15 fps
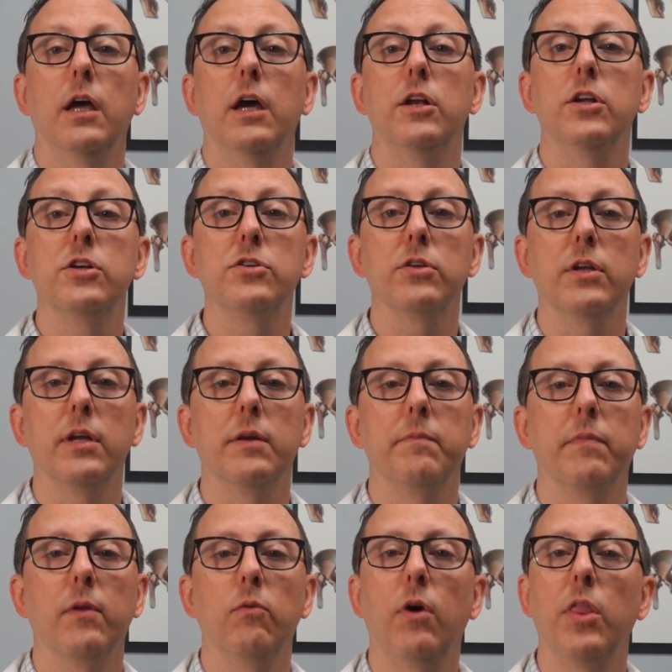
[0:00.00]
Additionally,
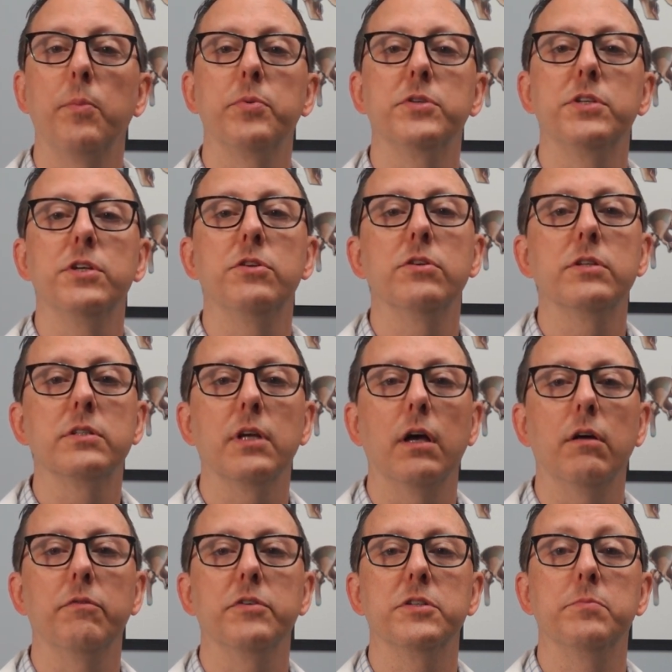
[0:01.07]
while the procedure
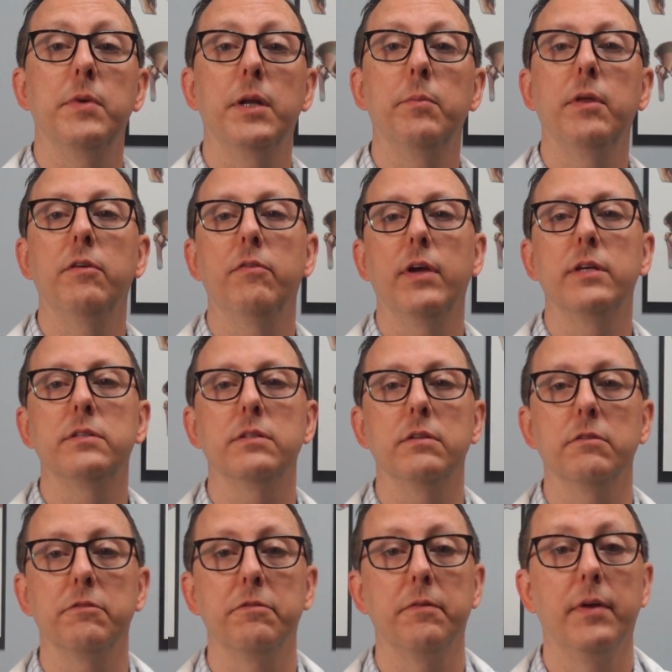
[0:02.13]
itself is minimally
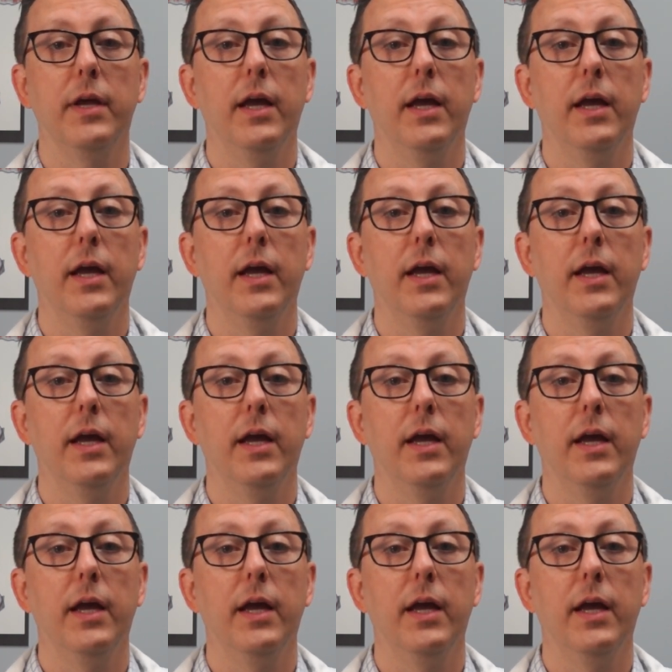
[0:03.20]
invasive,